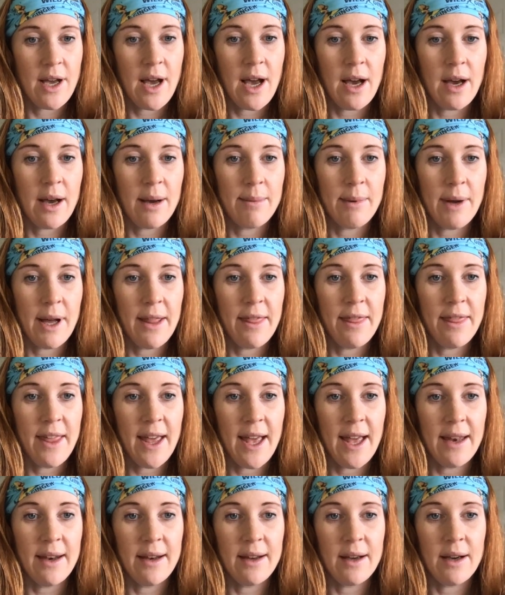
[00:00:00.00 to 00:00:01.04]
And
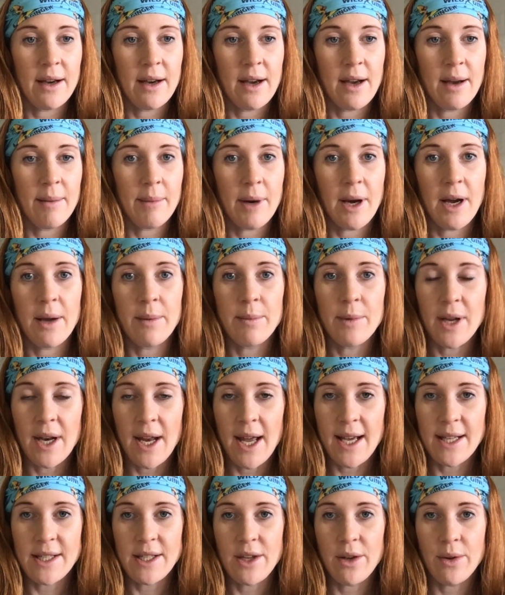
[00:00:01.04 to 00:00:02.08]
then I'm going
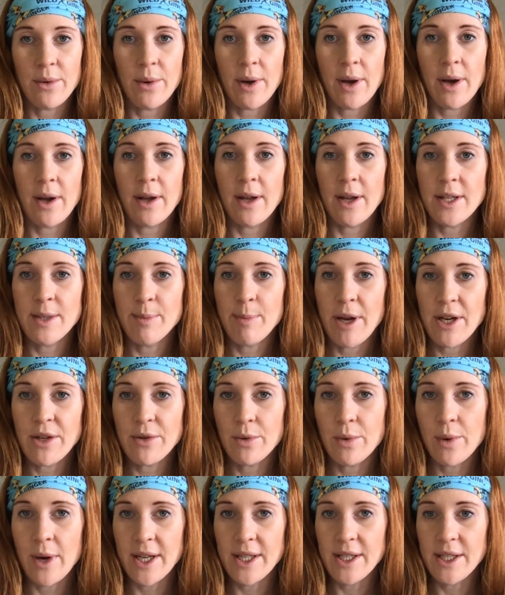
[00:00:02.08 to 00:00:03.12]
to ask you a
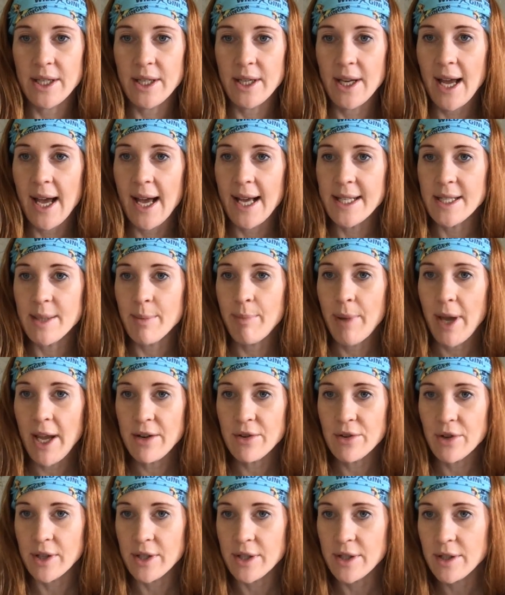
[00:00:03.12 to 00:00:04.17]
special question as
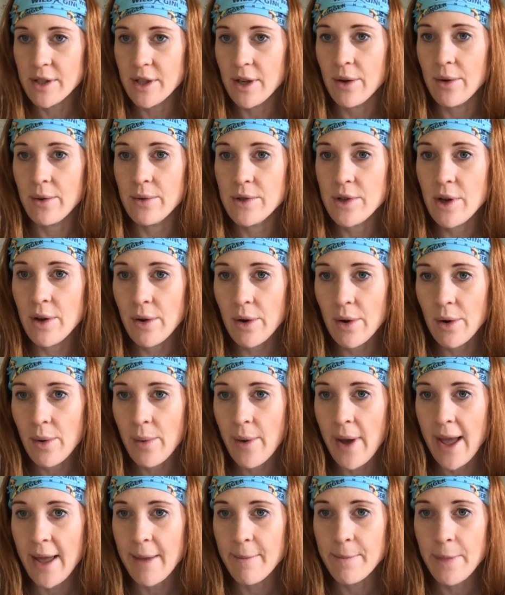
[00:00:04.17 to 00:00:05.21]
patrons, so don't go
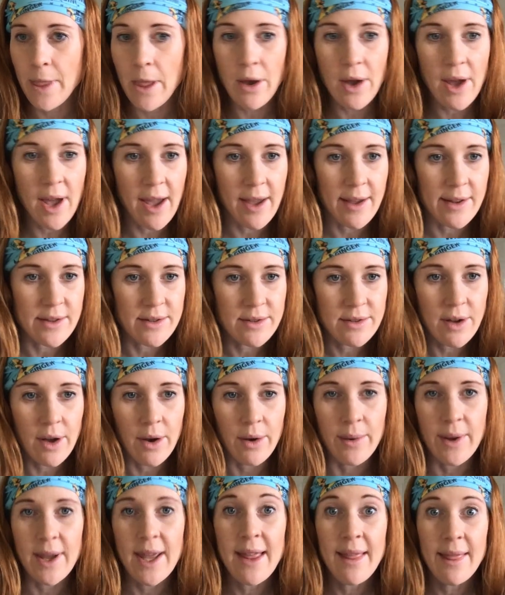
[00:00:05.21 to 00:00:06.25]
away. Okay,
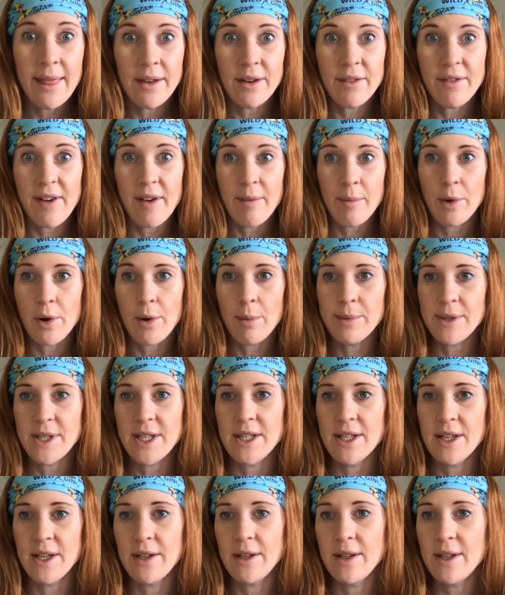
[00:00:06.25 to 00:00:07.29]
so in the November
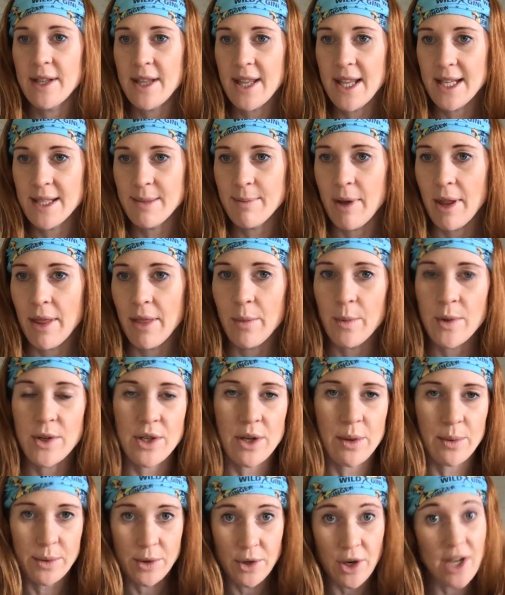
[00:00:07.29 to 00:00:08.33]
competition this month, which
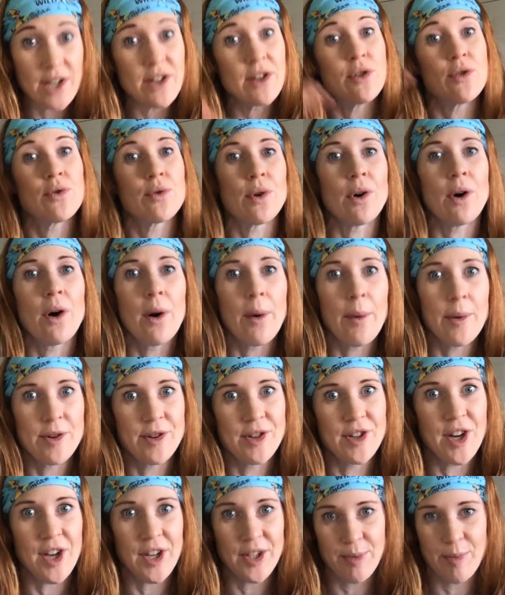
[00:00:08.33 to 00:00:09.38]
I will try to draw
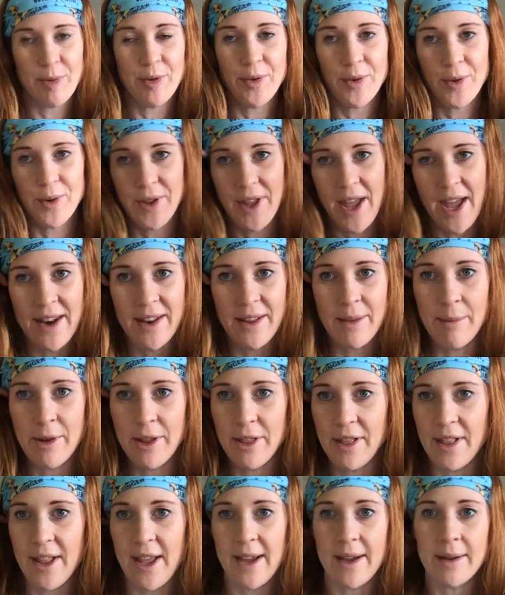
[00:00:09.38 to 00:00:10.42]
just before the end of the
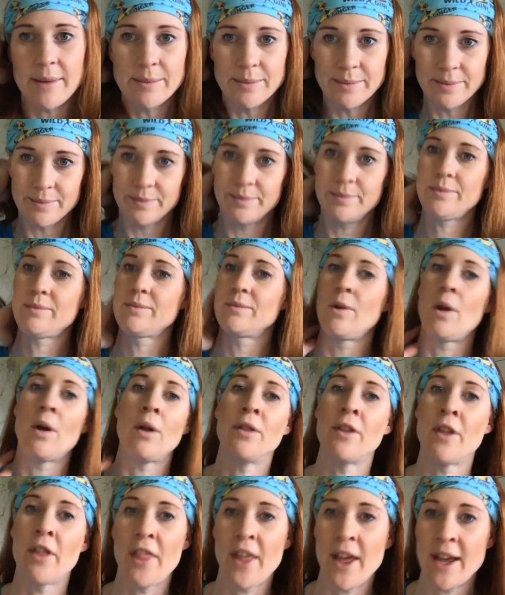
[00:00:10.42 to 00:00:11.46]
month, like
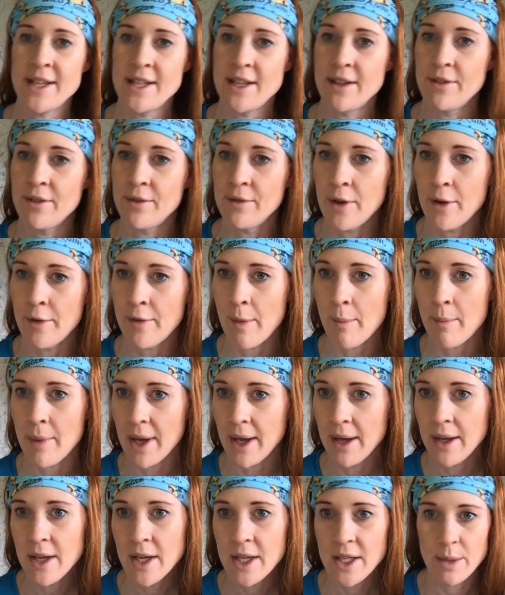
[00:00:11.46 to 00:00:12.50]
on the 30th of
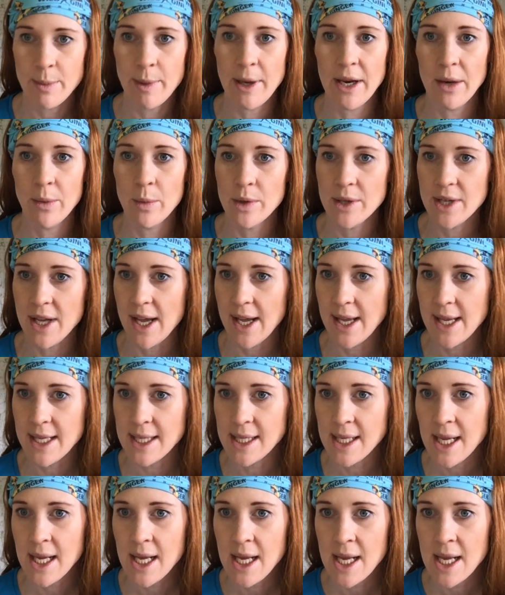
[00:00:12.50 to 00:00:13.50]
November, depending what day it is.